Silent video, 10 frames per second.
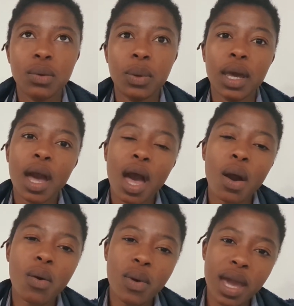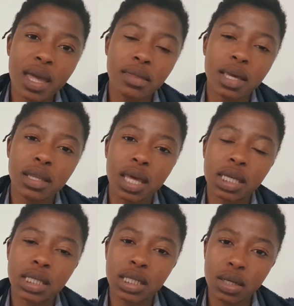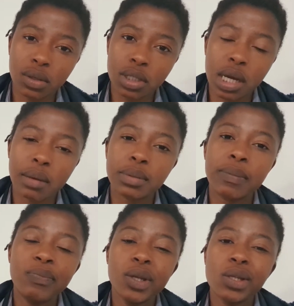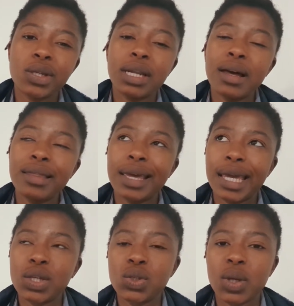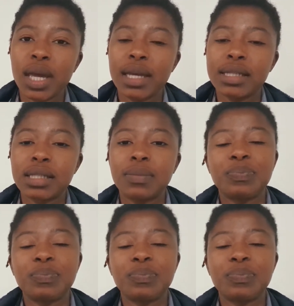we are aware that there are stereotypes. So now the issue is